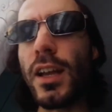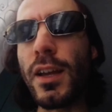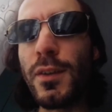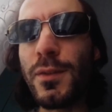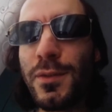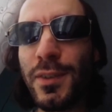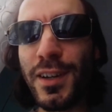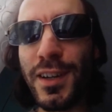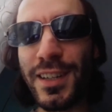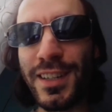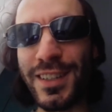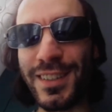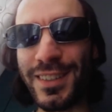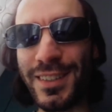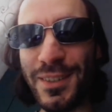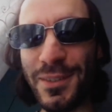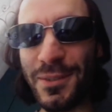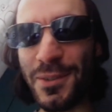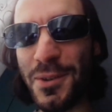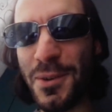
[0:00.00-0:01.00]
And
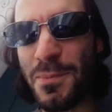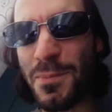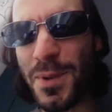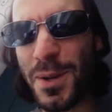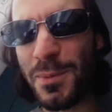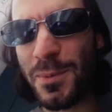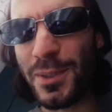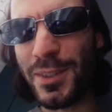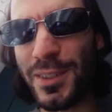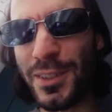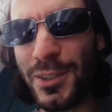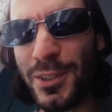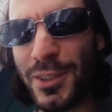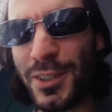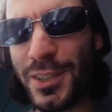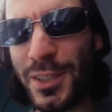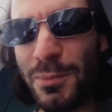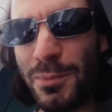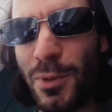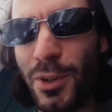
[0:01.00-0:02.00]
finally, from my mythical
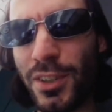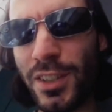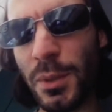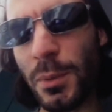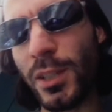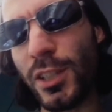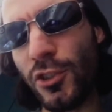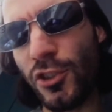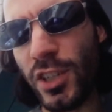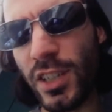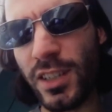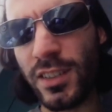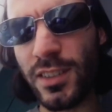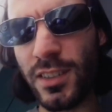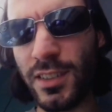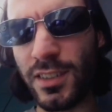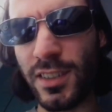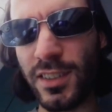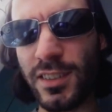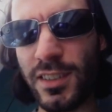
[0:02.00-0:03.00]
keyboard, the M D G X
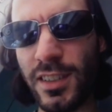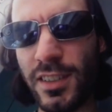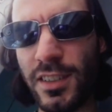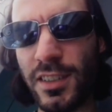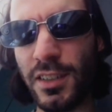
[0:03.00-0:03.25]
six